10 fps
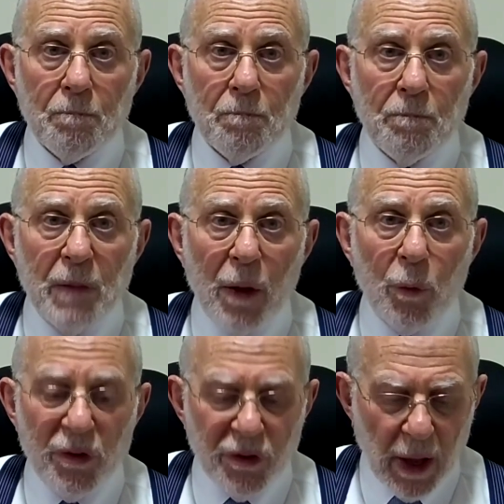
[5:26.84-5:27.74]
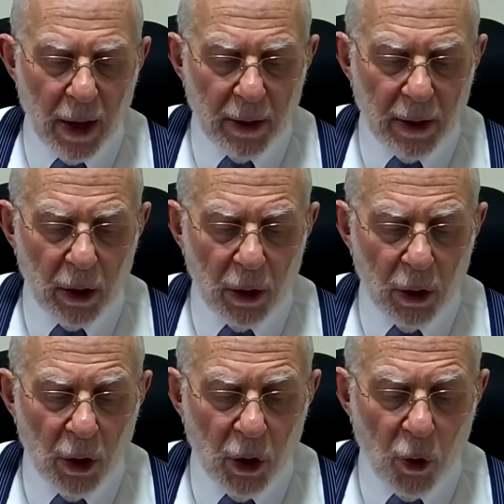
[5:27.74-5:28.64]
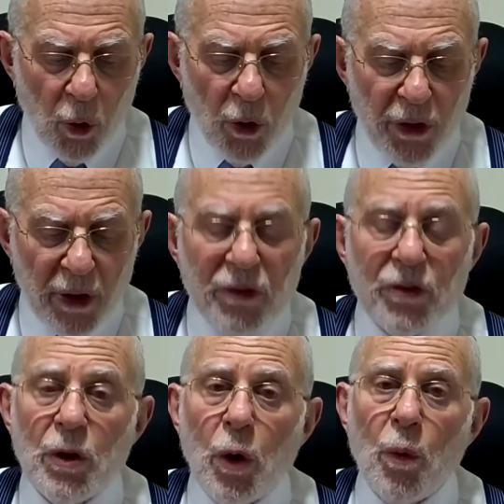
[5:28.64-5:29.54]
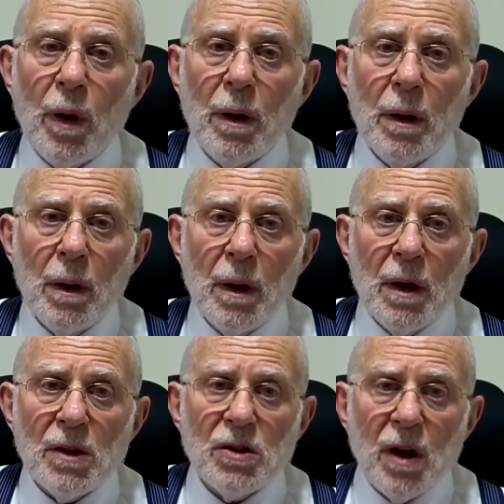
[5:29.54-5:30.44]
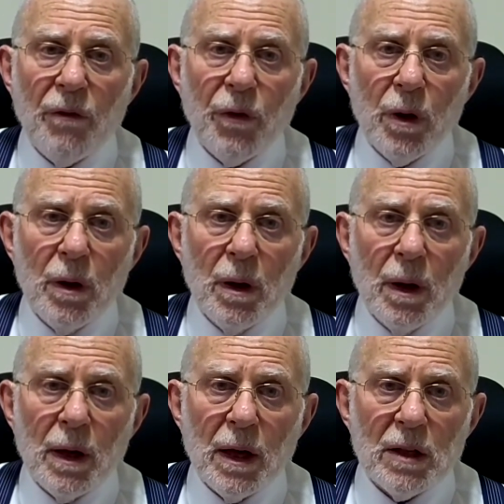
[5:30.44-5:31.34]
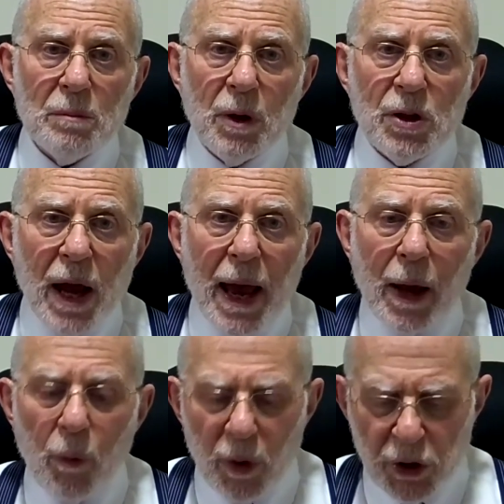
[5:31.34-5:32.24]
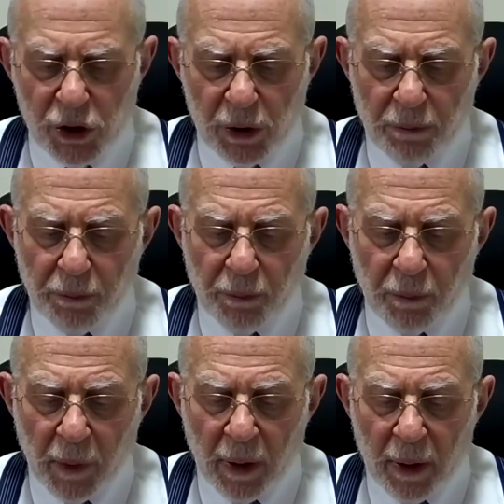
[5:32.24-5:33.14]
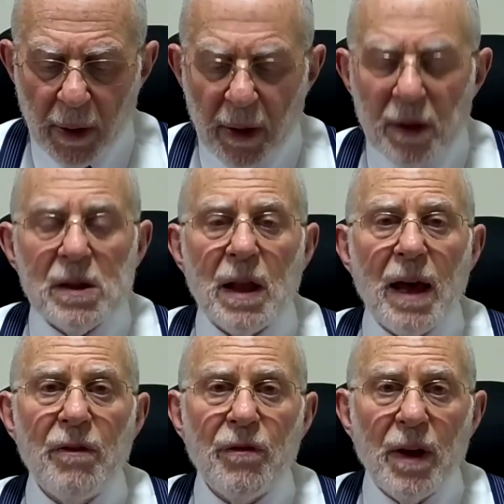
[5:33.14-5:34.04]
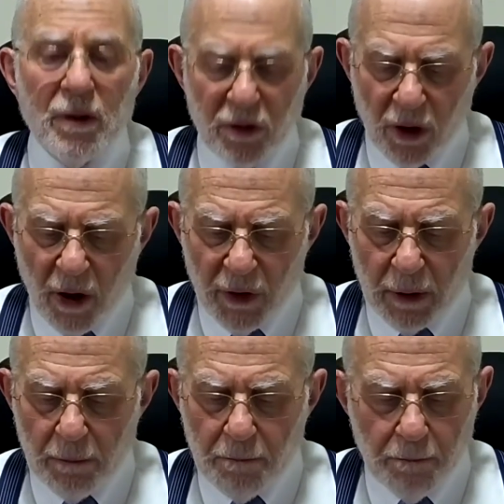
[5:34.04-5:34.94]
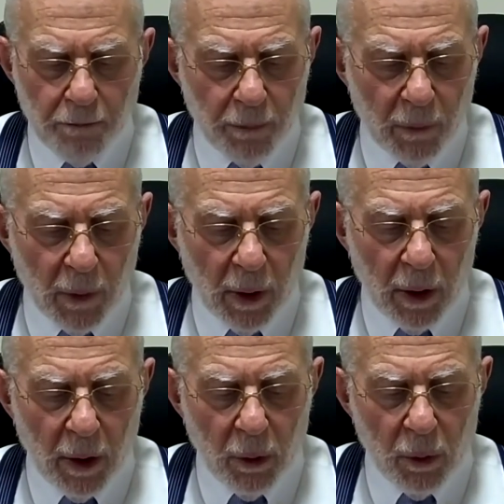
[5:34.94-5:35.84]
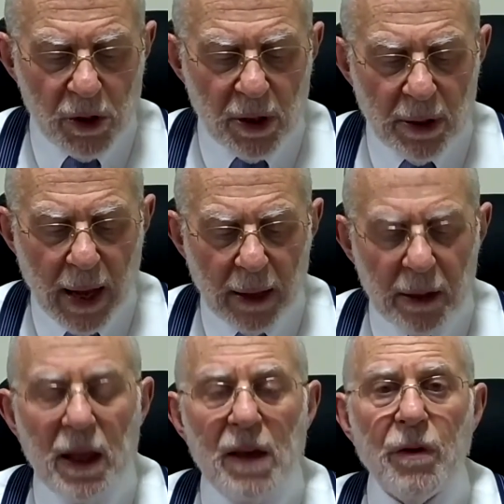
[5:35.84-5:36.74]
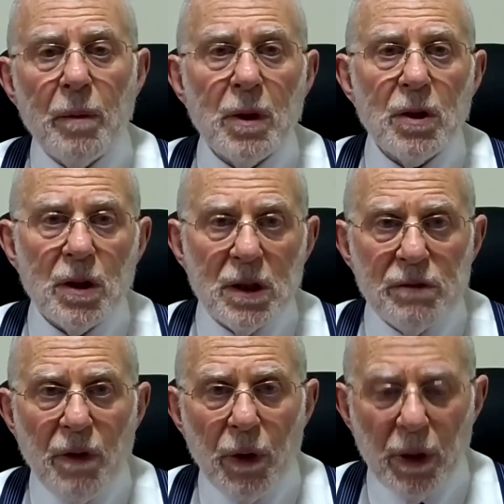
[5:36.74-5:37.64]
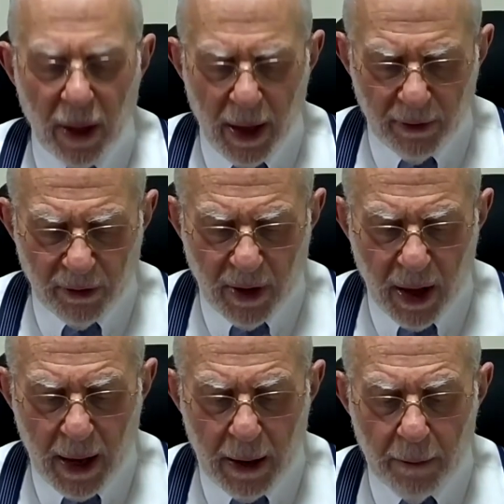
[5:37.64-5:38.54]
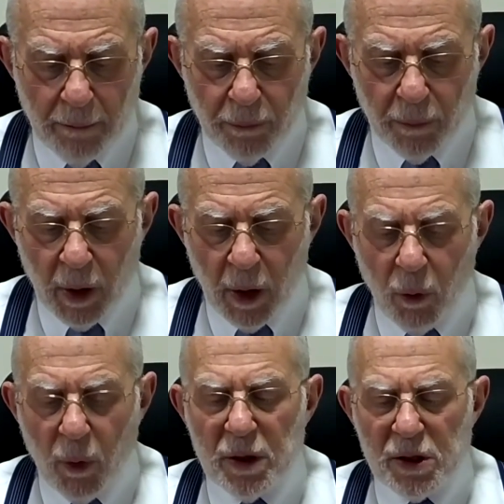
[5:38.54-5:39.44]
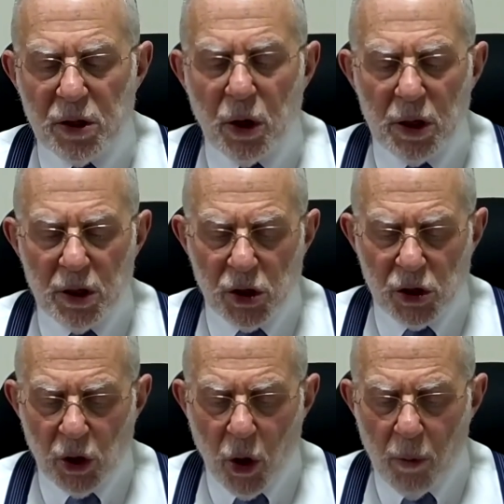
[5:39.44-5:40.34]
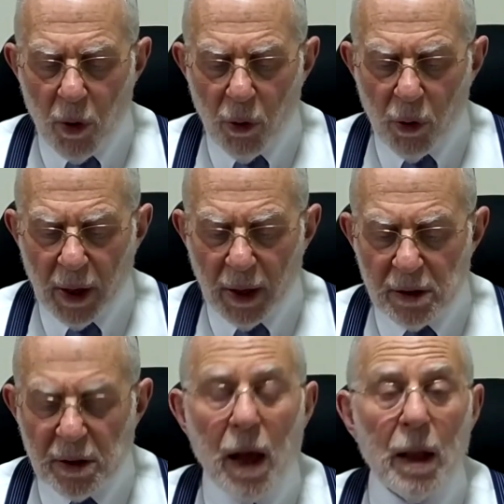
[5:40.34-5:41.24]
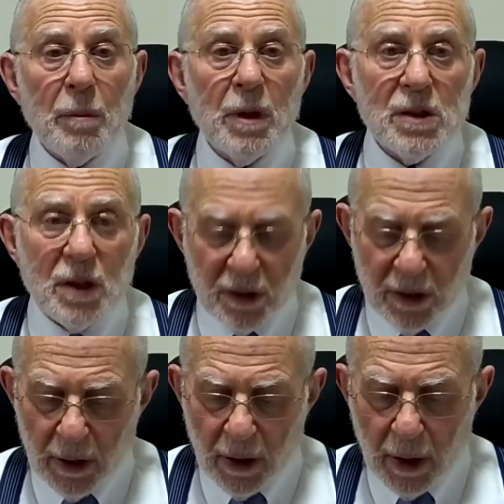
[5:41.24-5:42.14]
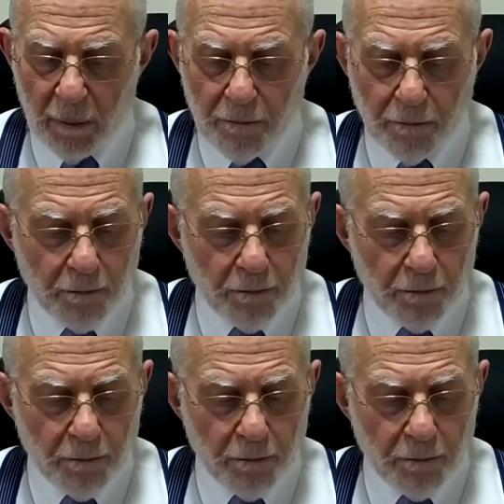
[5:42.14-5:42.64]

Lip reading: Notwithstanding all this, no one suffered as much anguish in his life as David, which did not leave him until his very last day, when his son Shlomo, King Solomon, succeeded him.